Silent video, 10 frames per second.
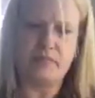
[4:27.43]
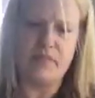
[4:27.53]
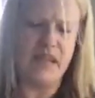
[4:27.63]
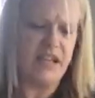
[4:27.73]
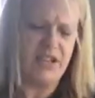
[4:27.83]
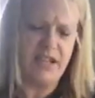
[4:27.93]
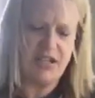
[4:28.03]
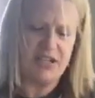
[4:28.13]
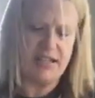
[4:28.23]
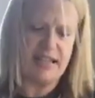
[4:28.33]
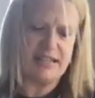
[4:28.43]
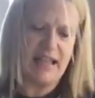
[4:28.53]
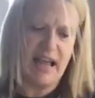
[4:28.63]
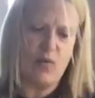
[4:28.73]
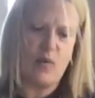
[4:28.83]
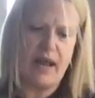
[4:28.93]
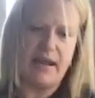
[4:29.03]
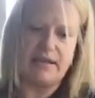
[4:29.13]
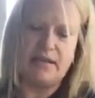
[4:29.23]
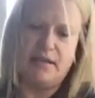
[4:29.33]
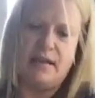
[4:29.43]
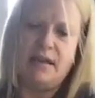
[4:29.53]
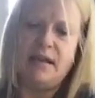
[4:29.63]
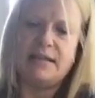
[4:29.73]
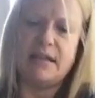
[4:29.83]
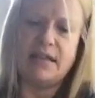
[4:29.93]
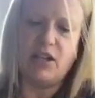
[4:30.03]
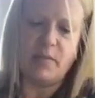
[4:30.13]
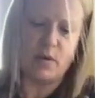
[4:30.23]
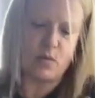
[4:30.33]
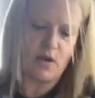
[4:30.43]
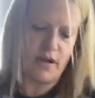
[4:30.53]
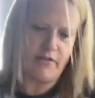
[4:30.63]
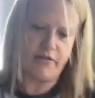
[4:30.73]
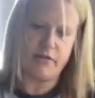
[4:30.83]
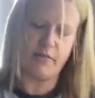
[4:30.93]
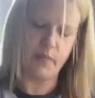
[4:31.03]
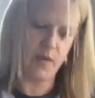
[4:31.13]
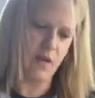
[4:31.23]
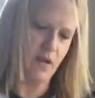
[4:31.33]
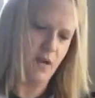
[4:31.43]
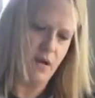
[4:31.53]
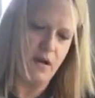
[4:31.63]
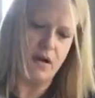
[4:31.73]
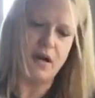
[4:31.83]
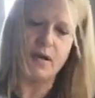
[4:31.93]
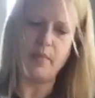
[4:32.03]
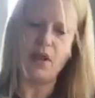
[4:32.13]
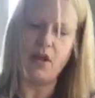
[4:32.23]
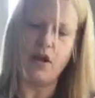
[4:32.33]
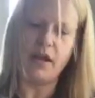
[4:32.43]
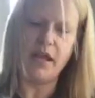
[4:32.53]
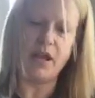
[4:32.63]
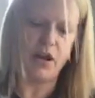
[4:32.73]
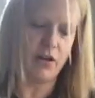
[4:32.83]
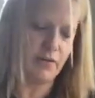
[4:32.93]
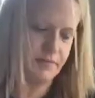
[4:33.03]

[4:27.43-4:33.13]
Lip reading: It's lightweight. It's a little bit rough along here.